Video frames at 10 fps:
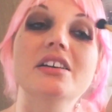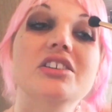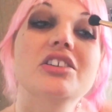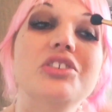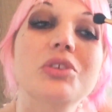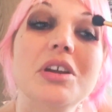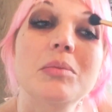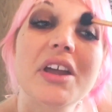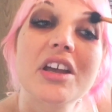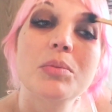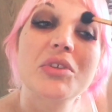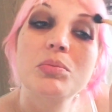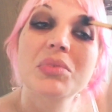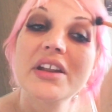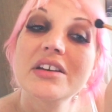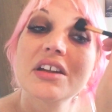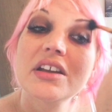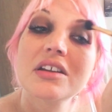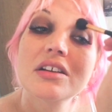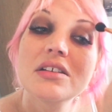to doing makeup is
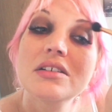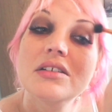blending.